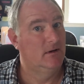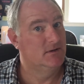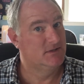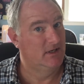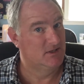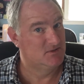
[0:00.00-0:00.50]

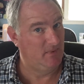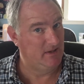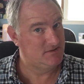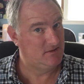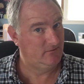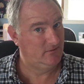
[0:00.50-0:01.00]
is it
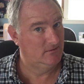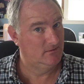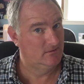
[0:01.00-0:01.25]
expensive?